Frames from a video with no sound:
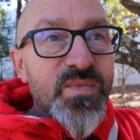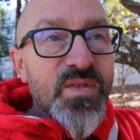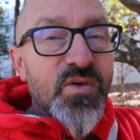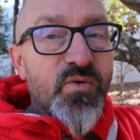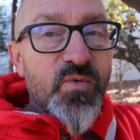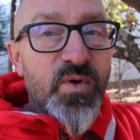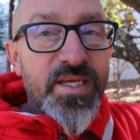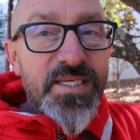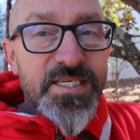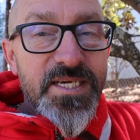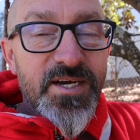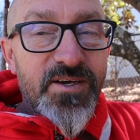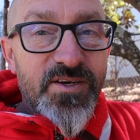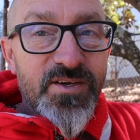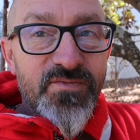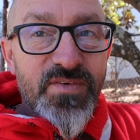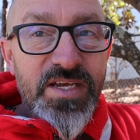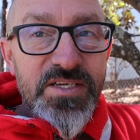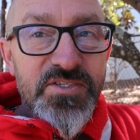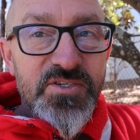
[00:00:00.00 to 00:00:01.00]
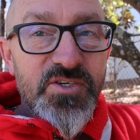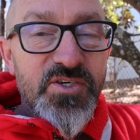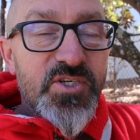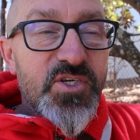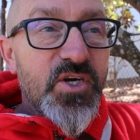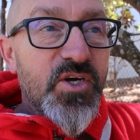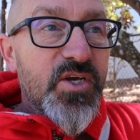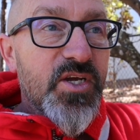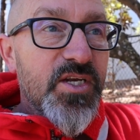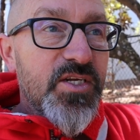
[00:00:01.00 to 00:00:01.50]
the retail investor
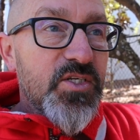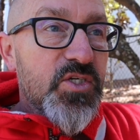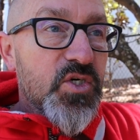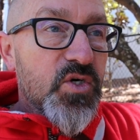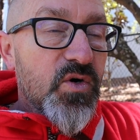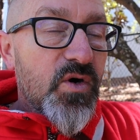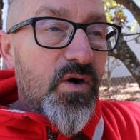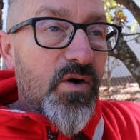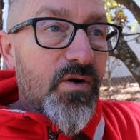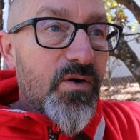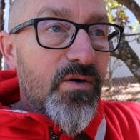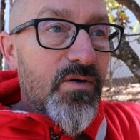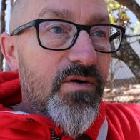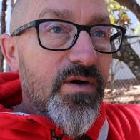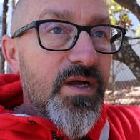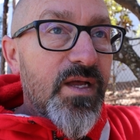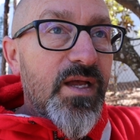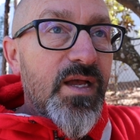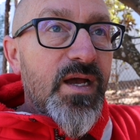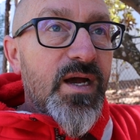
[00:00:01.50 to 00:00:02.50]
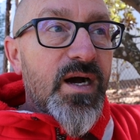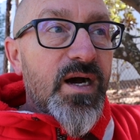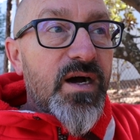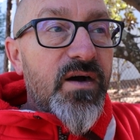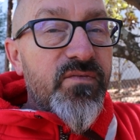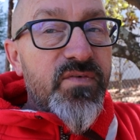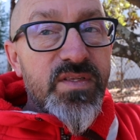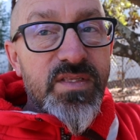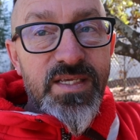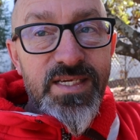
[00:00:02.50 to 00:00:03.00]
took control
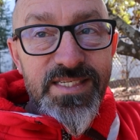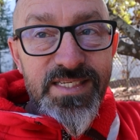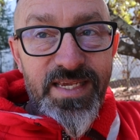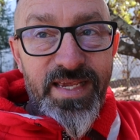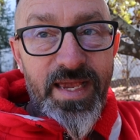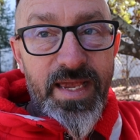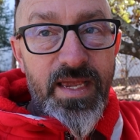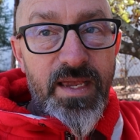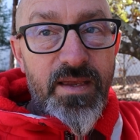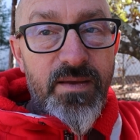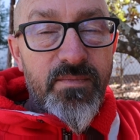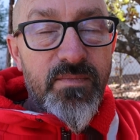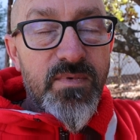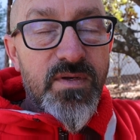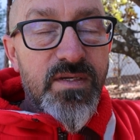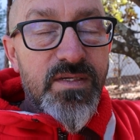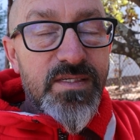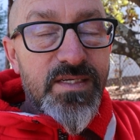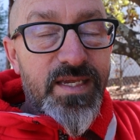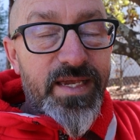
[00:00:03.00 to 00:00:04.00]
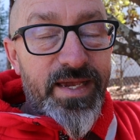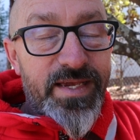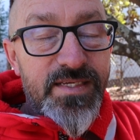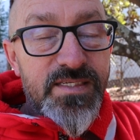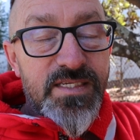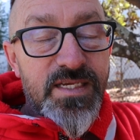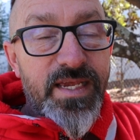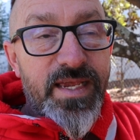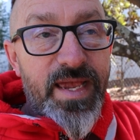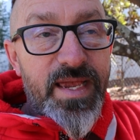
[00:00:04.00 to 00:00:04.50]
of, in this case,
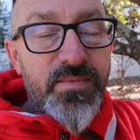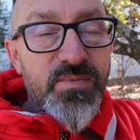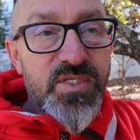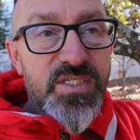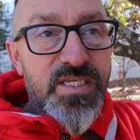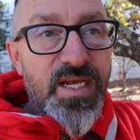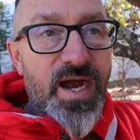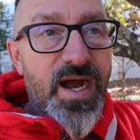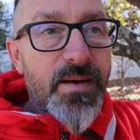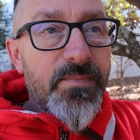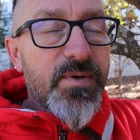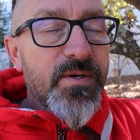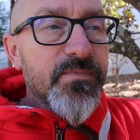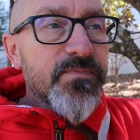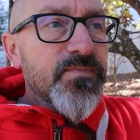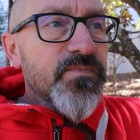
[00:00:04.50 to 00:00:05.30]
GameStop,